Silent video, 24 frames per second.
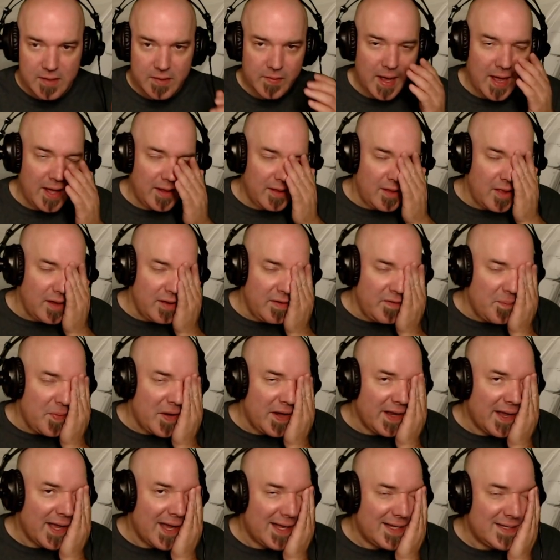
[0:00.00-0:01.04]
how long have you been
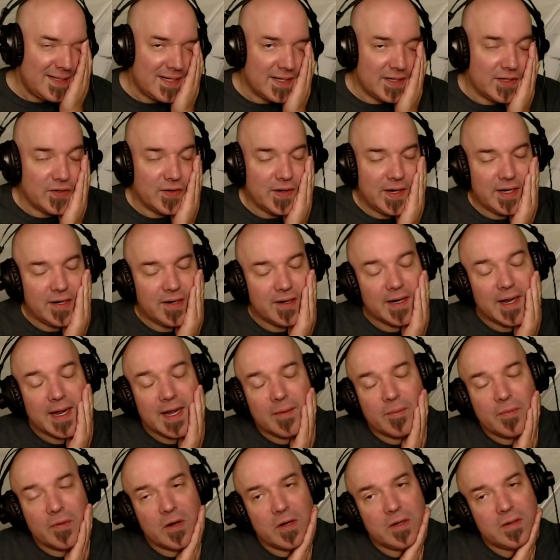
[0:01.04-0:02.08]
a content creator
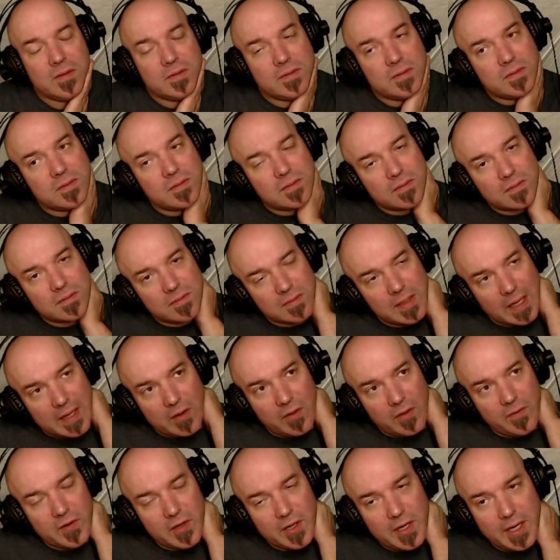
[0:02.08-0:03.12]
now, bro? Like
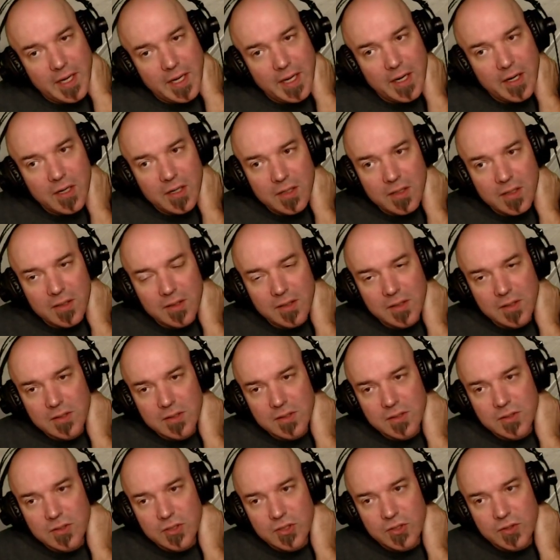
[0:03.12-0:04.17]
over a year?
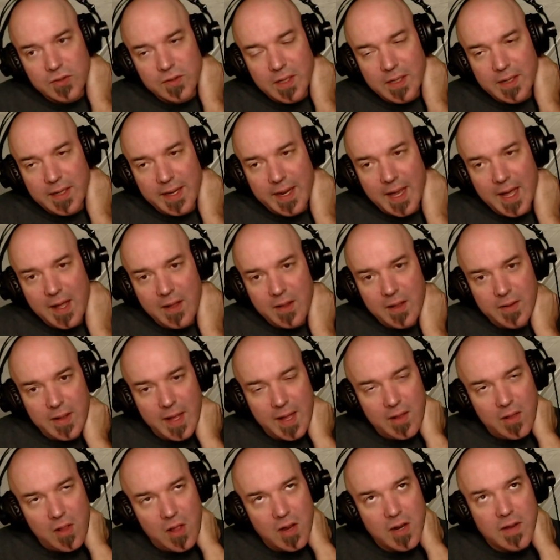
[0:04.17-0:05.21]
Like
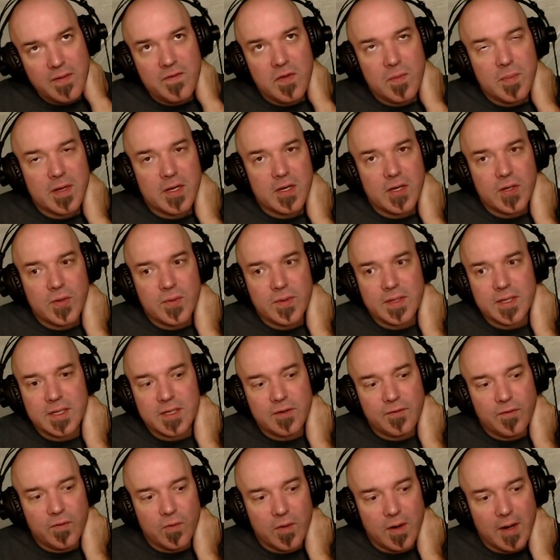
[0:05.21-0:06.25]
how long have you been doing
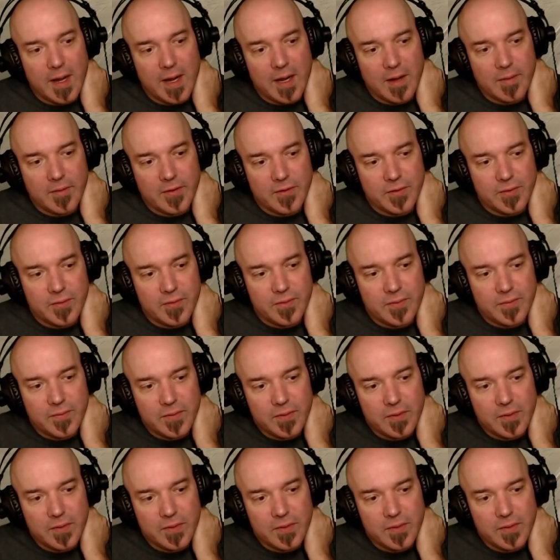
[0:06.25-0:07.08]
this for now, dude?